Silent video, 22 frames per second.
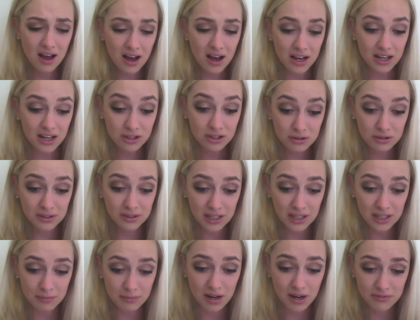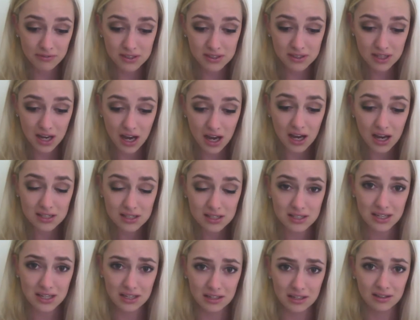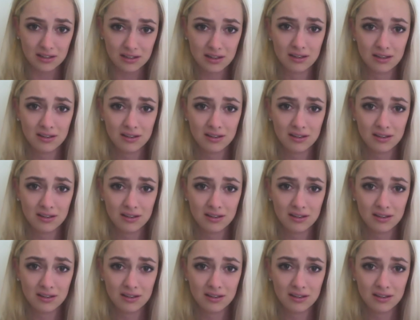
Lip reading: I couldn't get him out of his car seat,